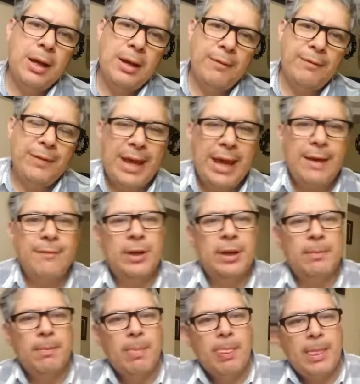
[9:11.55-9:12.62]
of
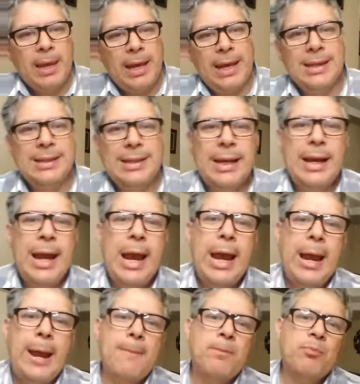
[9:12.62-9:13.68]
heaven is at
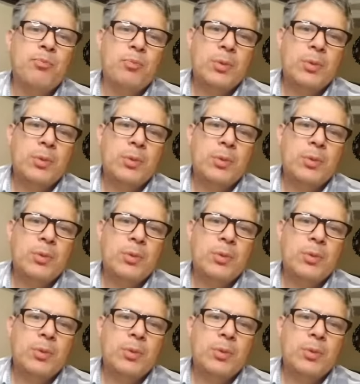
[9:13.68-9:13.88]
hand.